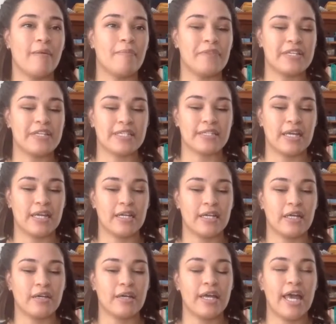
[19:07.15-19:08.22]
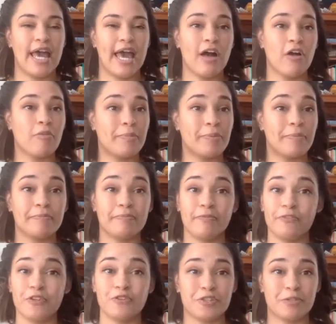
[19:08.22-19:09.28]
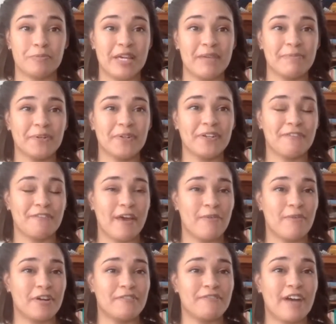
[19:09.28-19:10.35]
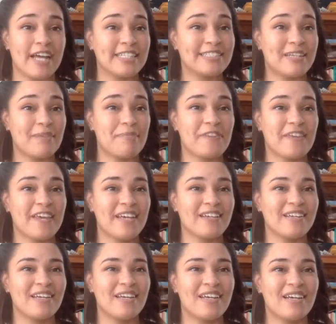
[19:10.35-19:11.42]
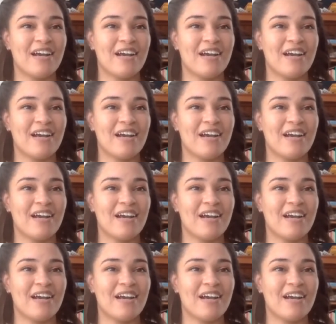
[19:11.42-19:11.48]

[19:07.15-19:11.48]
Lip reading: This is gonna help future people if they want to find something